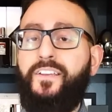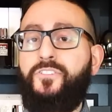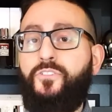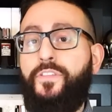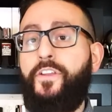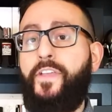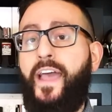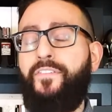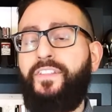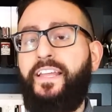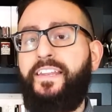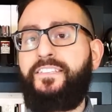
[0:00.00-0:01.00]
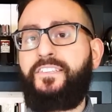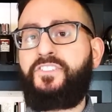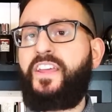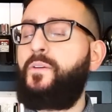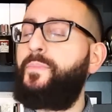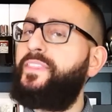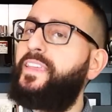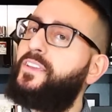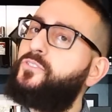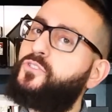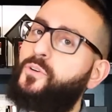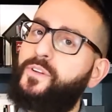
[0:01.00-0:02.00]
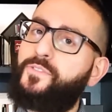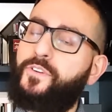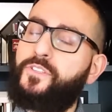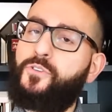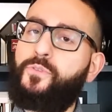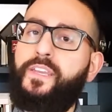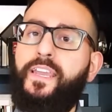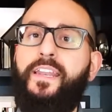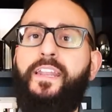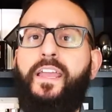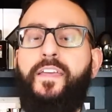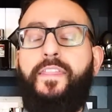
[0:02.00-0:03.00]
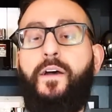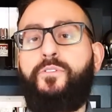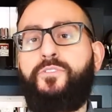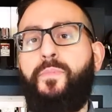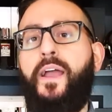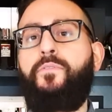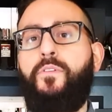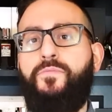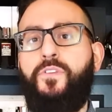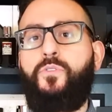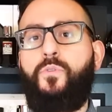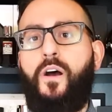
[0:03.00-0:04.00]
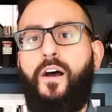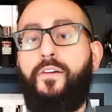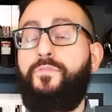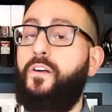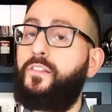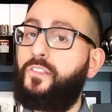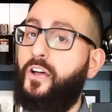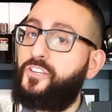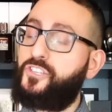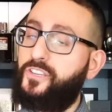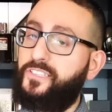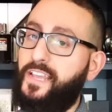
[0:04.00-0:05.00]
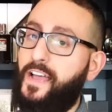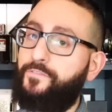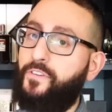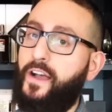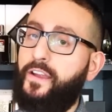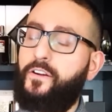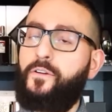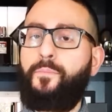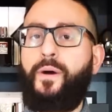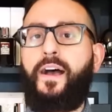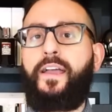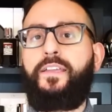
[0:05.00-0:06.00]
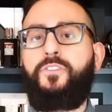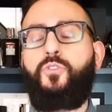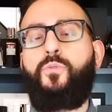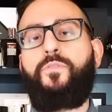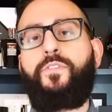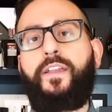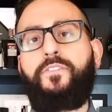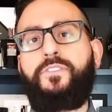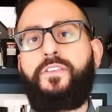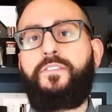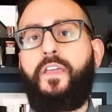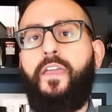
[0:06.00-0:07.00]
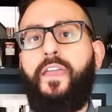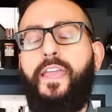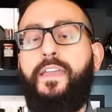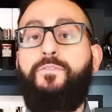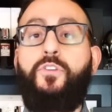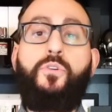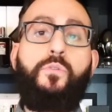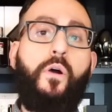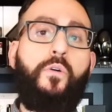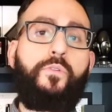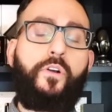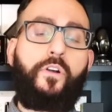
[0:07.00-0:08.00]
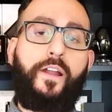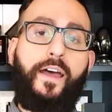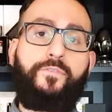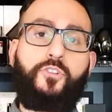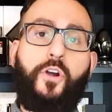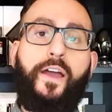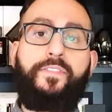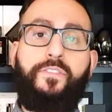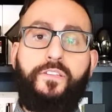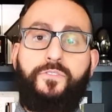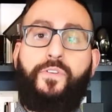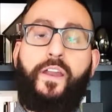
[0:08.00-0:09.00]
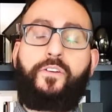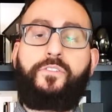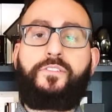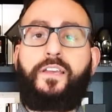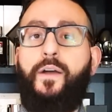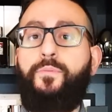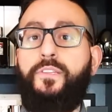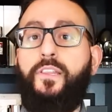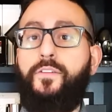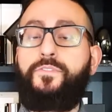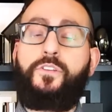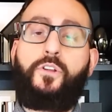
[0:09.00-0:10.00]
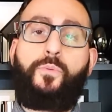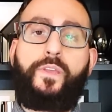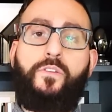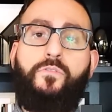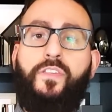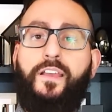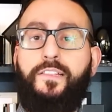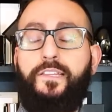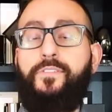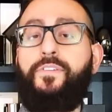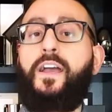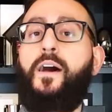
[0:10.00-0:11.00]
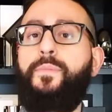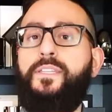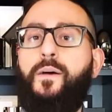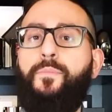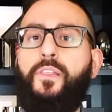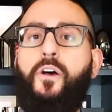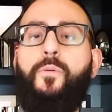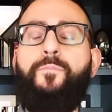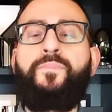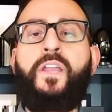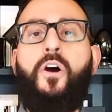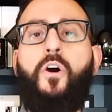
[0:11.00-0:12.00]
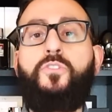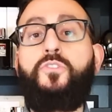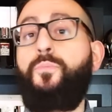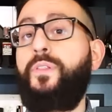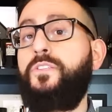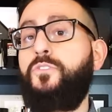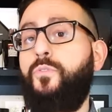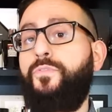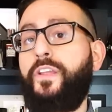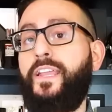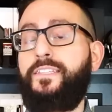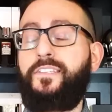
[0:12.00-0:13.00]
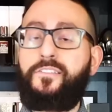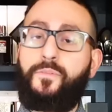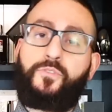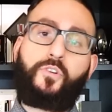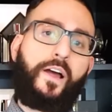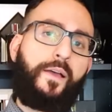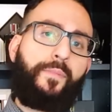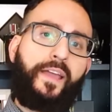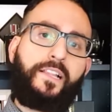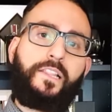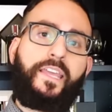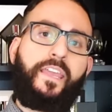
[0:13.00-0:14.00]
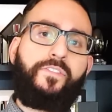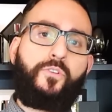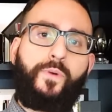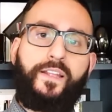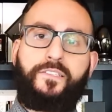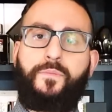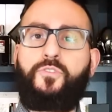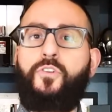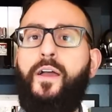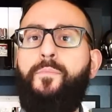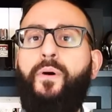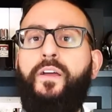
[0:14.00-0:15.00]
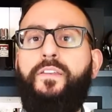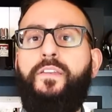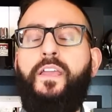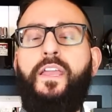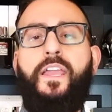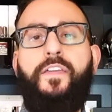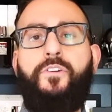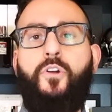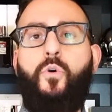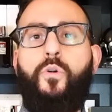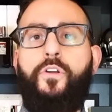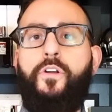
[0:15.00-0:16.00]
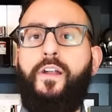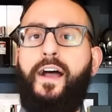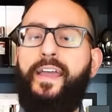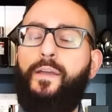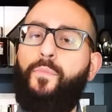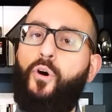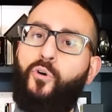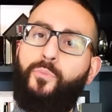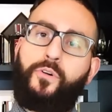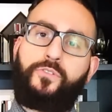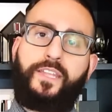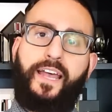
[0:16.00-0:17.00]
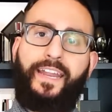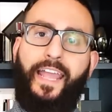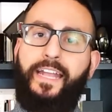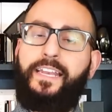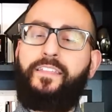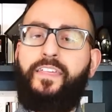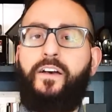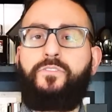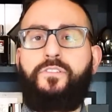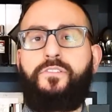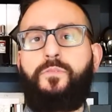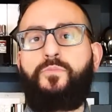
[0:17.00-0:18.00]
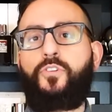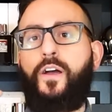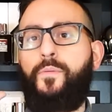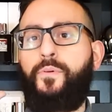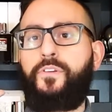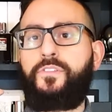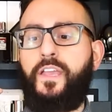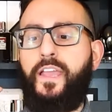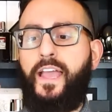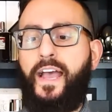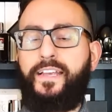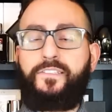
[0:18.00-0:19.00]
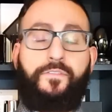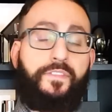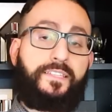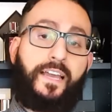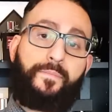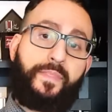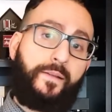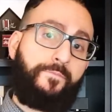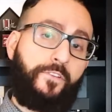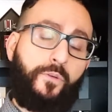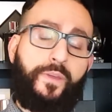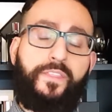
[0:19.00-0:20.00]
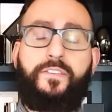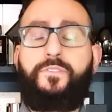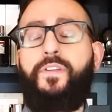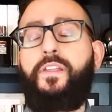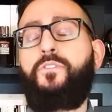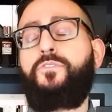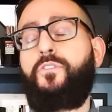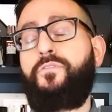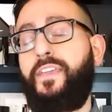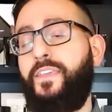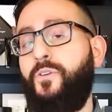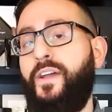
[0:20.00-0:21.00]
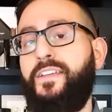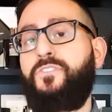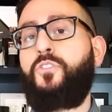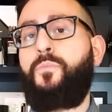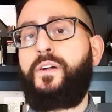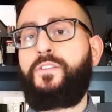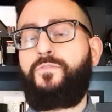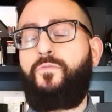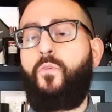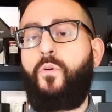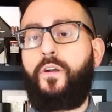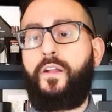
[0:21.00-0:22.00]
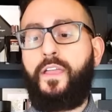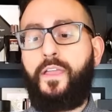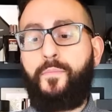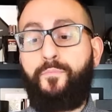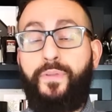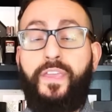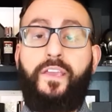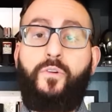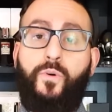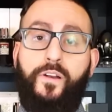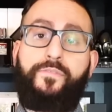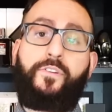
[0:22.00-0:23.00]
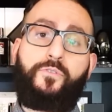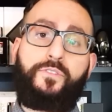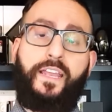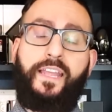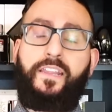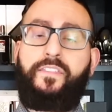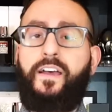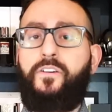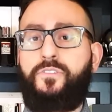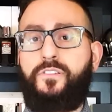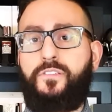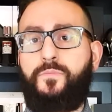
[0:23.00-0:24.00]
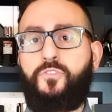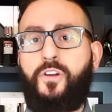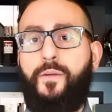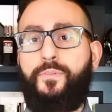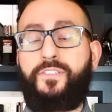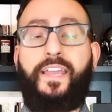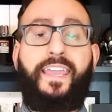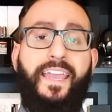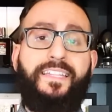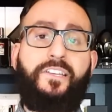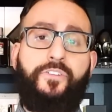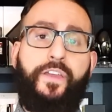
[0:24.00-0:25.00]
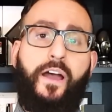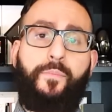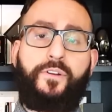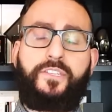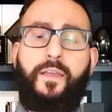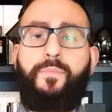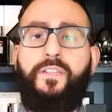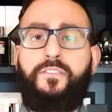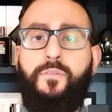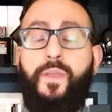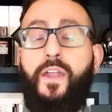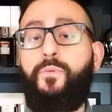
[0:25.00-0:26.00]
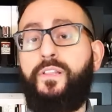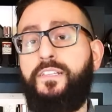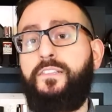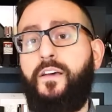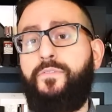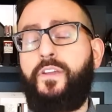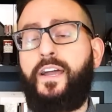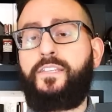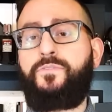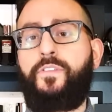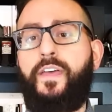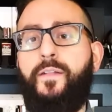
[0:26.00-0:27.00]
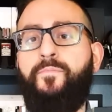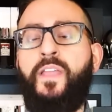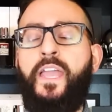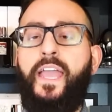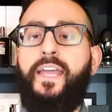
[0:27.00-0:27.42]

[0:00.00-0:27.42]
So there you have it, ladies and gentlemen. Thank you so much for tuning in. That was my review of Lush Sapphire by Dua Fragrances. If you own or have tried this fragrance, I would love to know what you think. Leave a comment down below. Also, please don't forget to subscribe by clicking the red subscribe button in the corner. I am almost at 80,000 subscribers as of the time that I'm filming this video. So thank you guys so much for being one of those 80,000 subscribers. I can't tell you how much that means to me. I really love you guys for that.